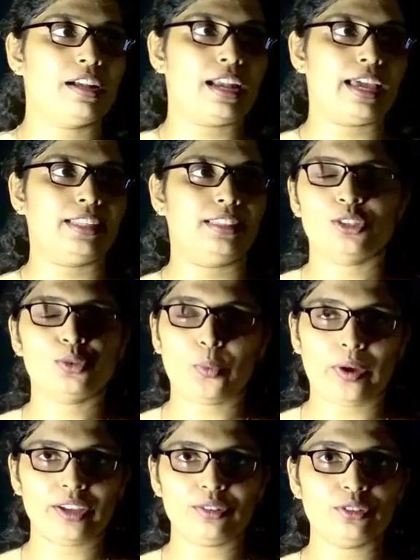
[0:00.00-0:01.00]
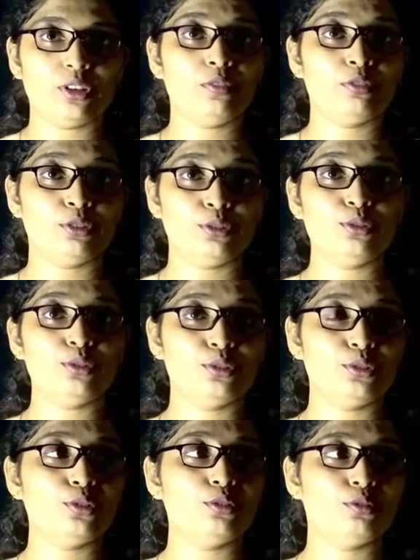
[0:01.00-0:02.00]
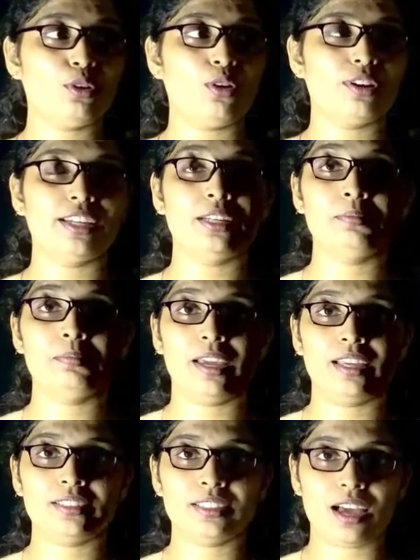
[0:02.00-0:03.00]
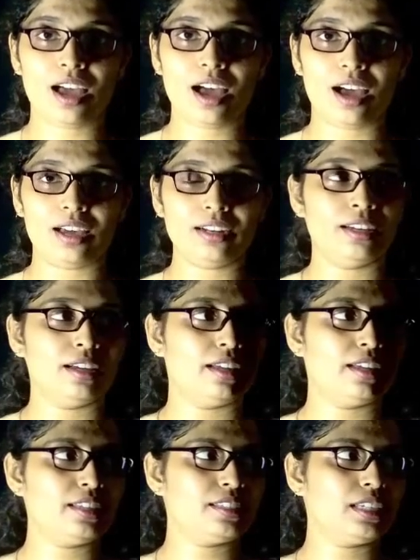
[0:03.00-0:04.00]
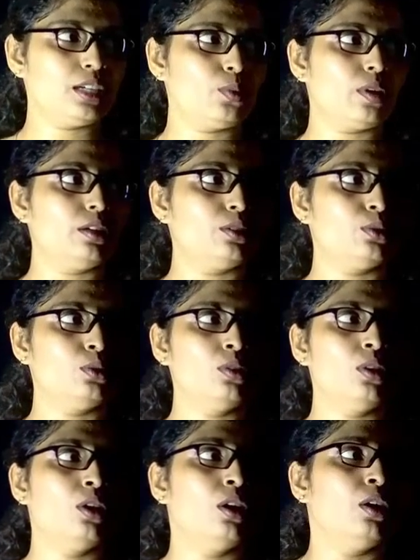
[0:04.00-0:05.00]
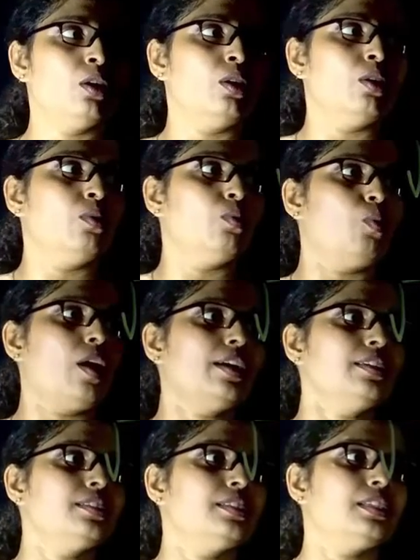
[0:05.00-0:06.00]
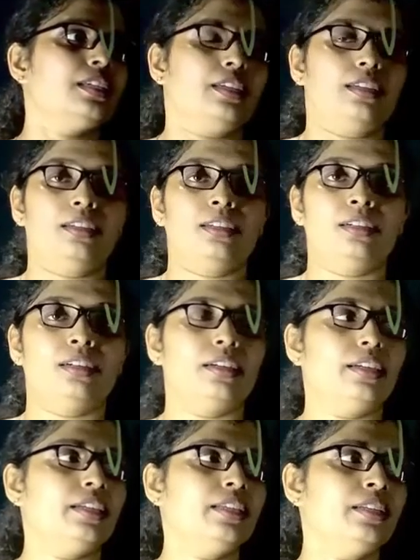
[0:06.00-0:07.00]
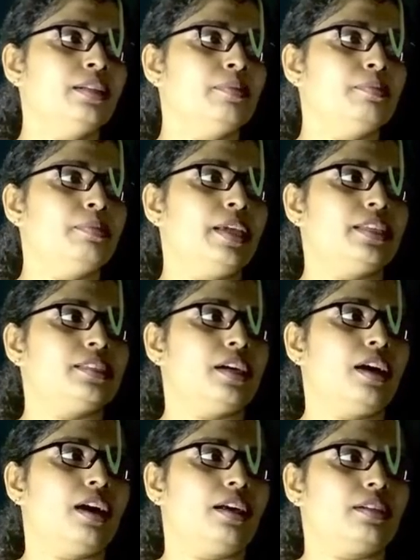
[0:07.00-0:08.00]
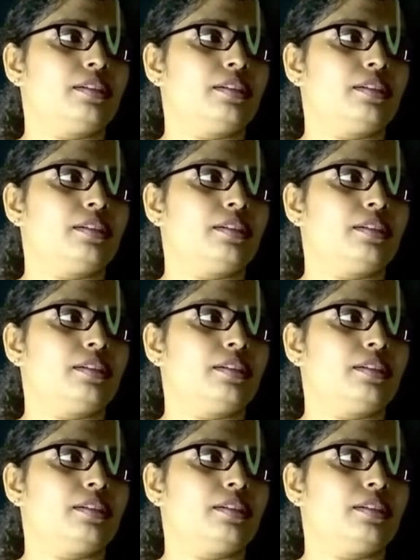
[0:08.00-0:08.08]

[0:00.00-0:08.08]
like this. Square root of 224 in base R is equal to 13 in base R.